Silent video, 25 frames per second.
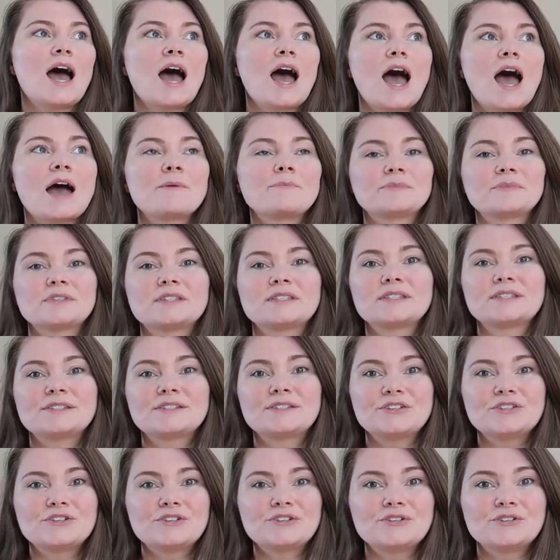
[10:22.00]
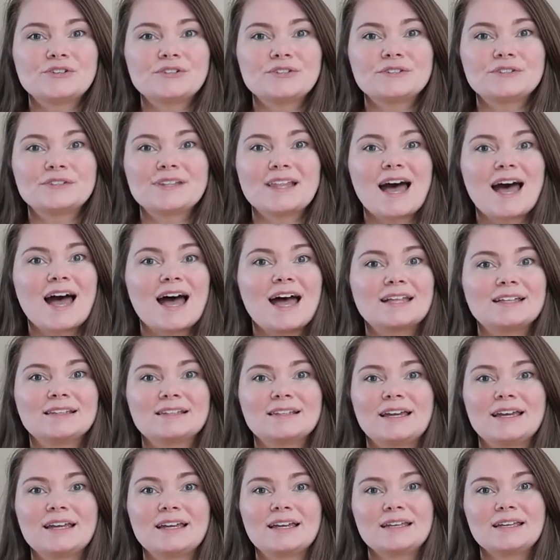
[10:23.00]
I'm still not
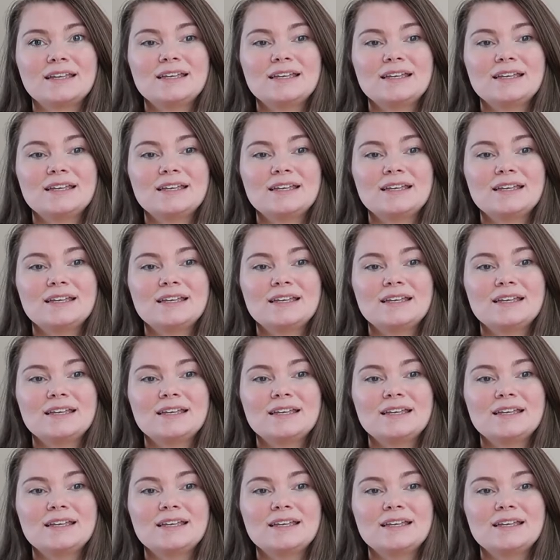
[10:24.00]
like,